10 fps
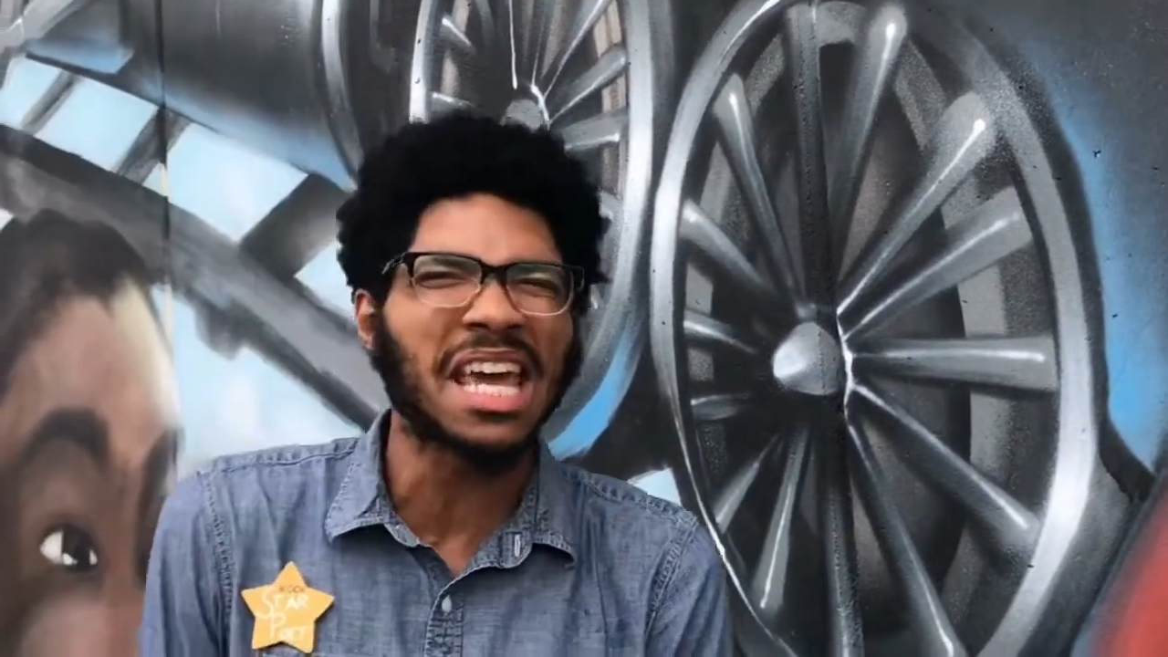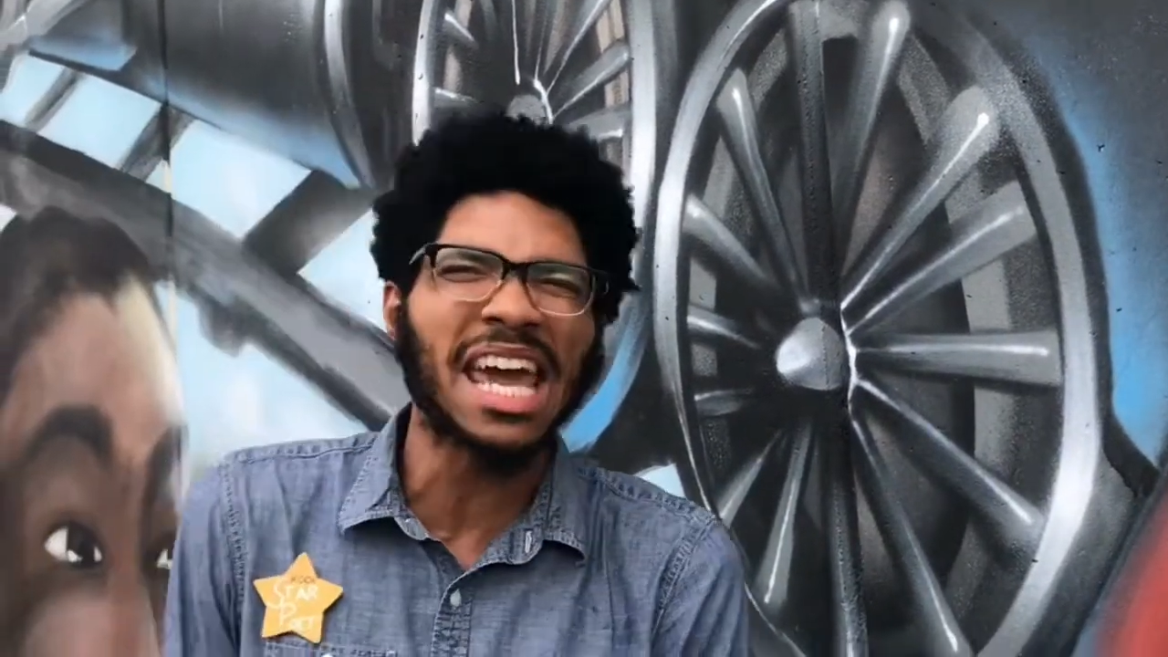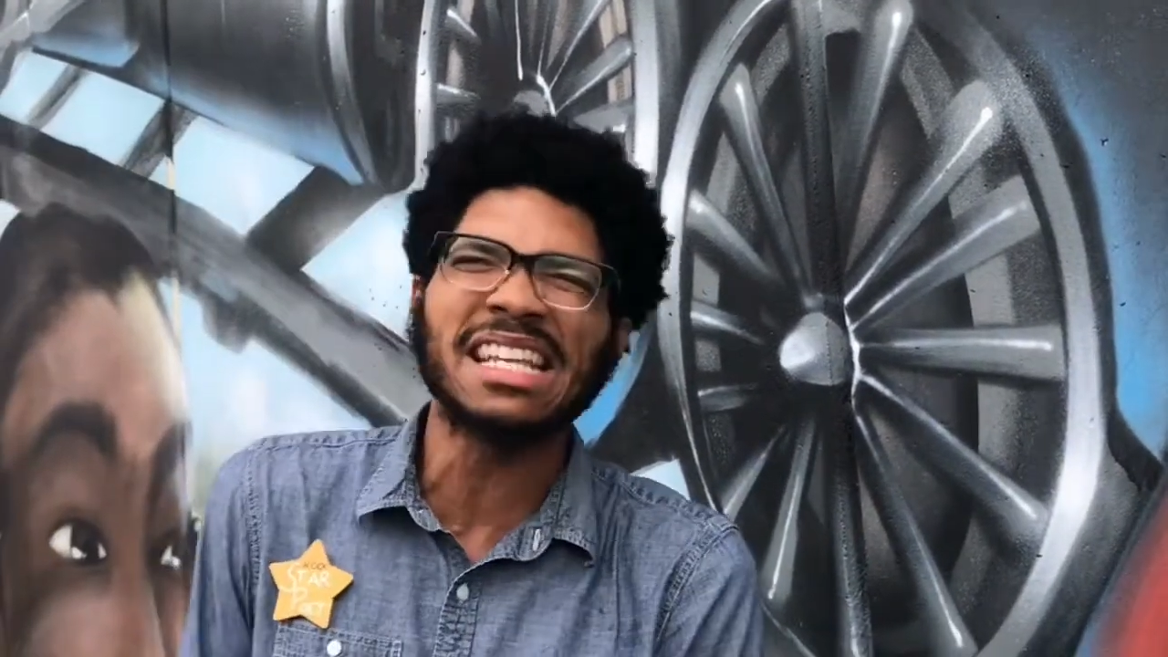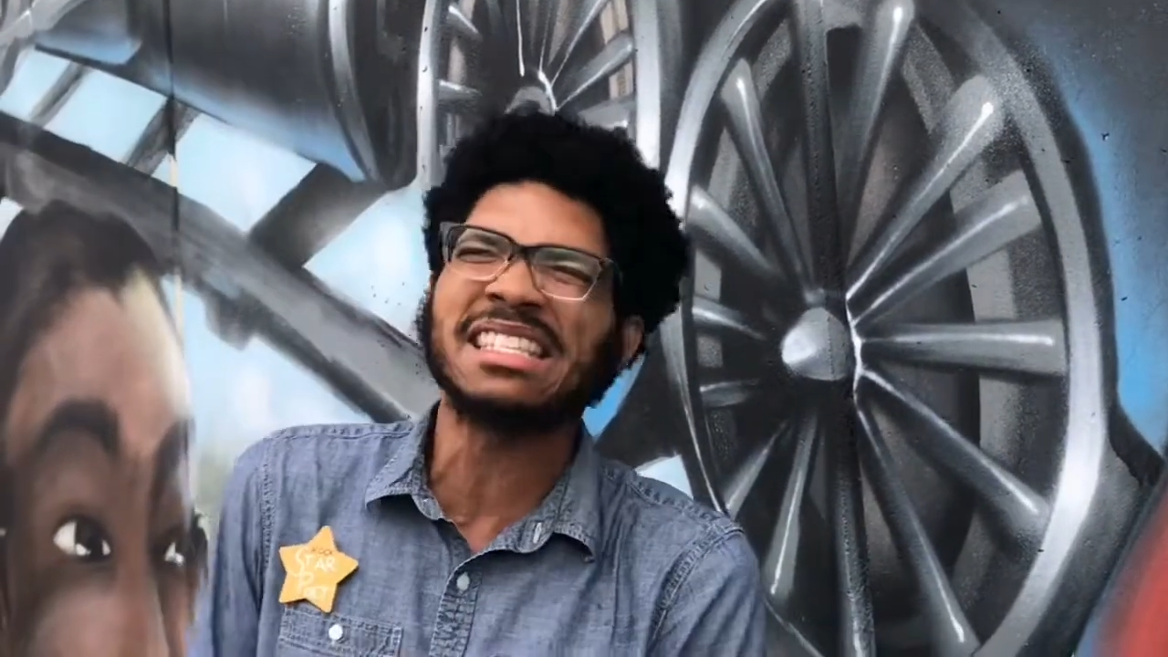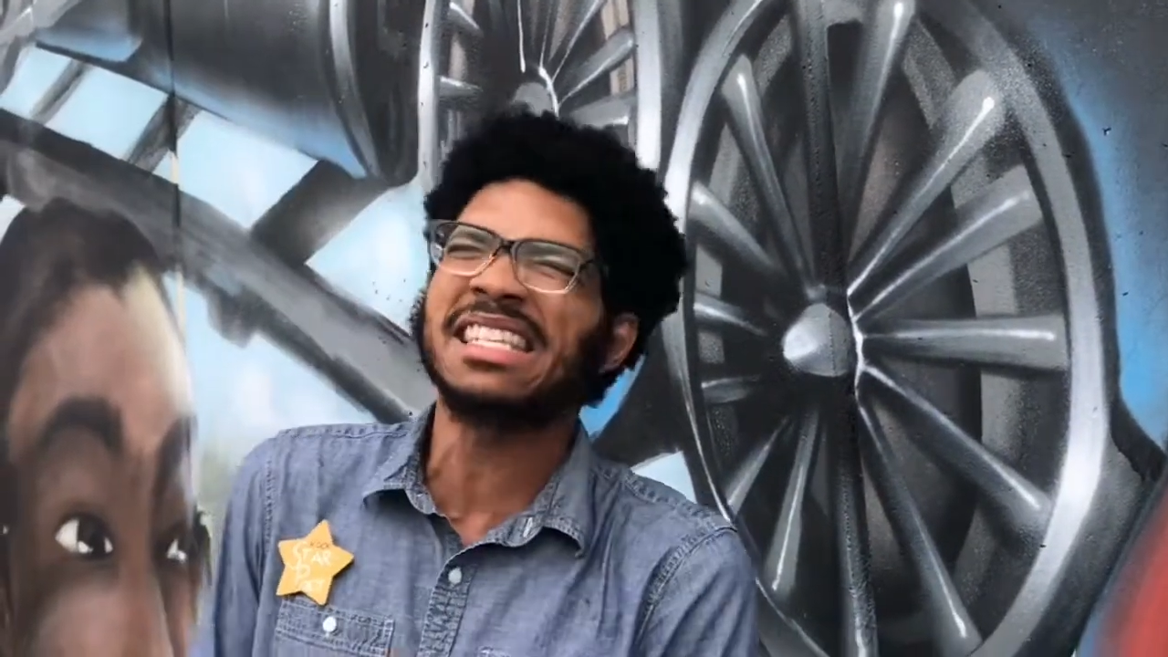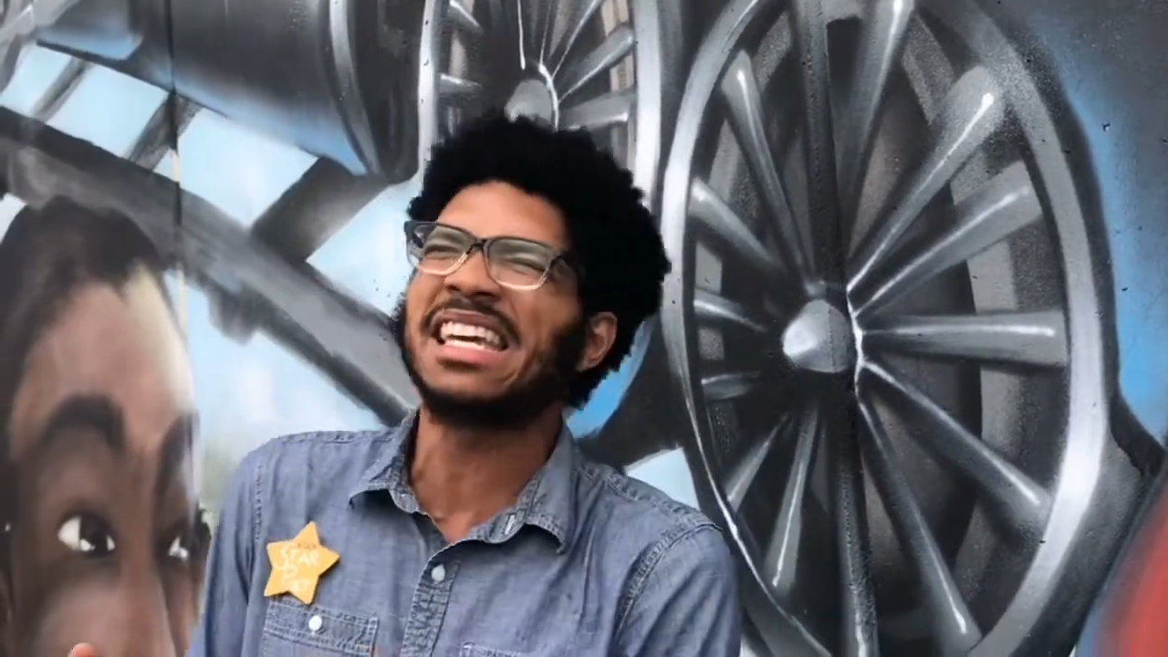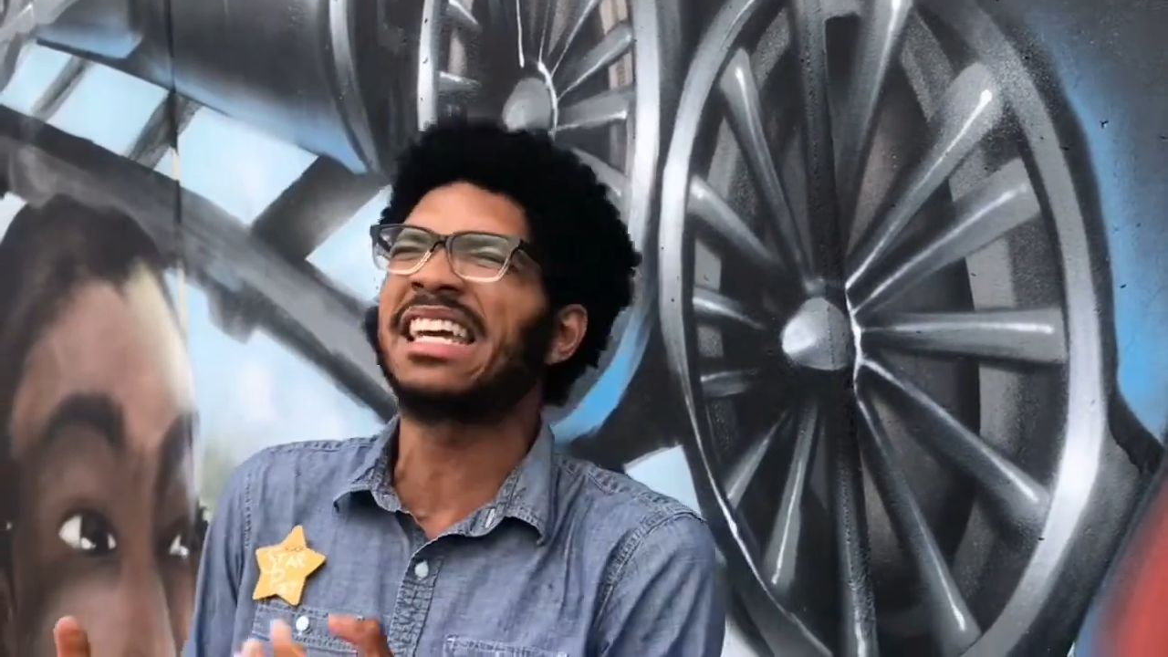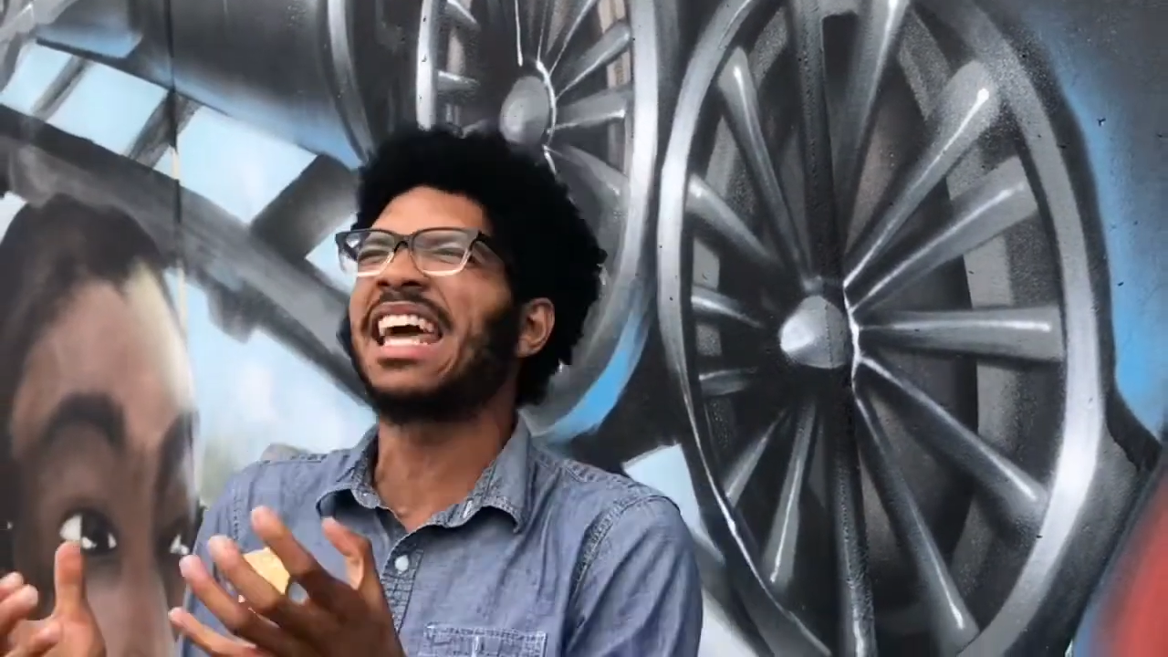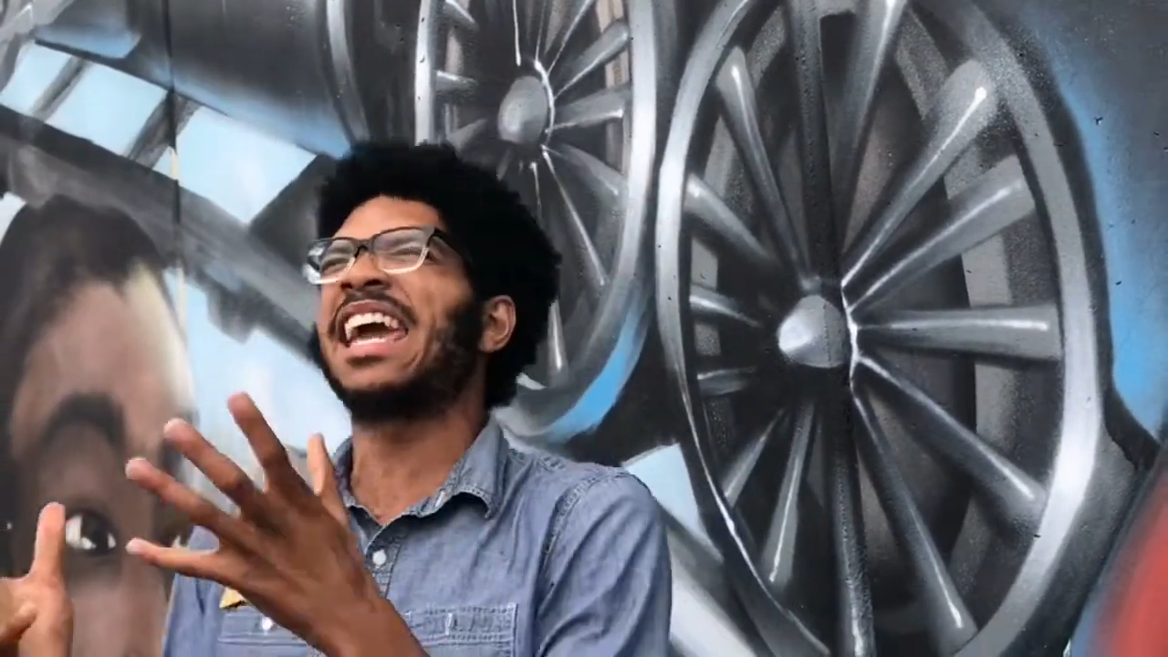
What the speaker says: antsy and